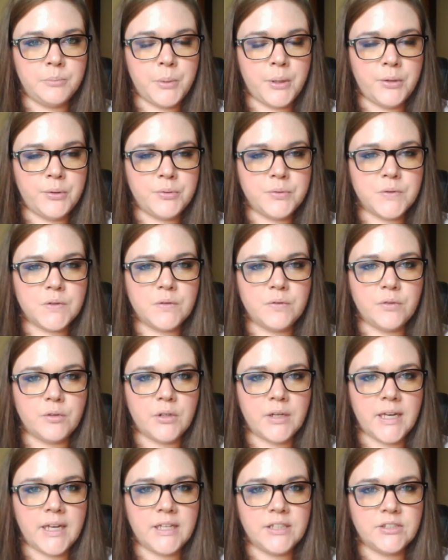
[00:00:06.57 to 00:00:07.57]
post
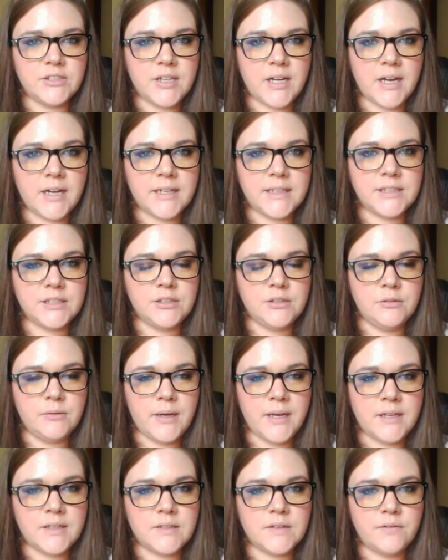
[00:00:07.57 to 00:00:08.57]
for
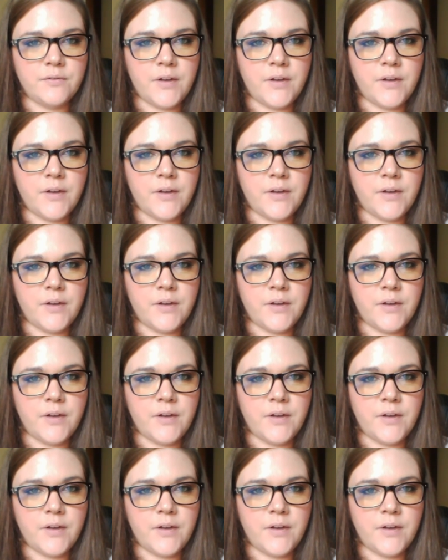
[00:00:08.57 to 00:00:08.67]
HIUS